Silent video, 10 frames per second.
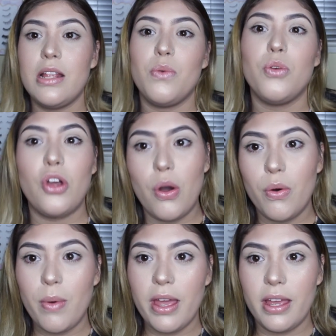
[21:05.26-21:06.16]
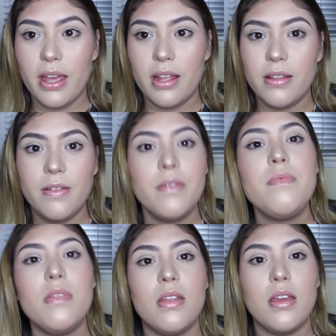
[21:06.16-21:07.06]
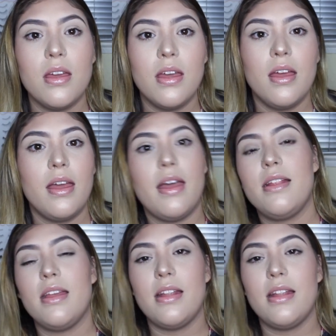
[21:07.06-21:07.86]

then it would go away again. And